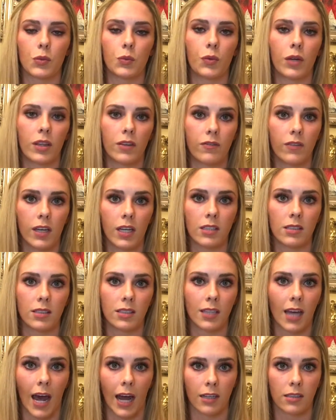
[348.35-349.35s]
with fees
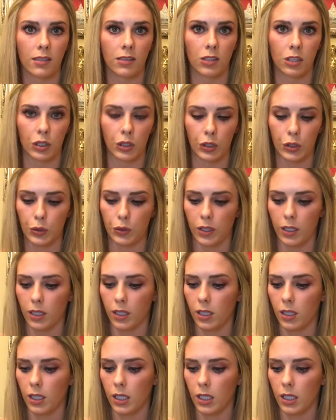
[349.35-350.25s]
and taxes included.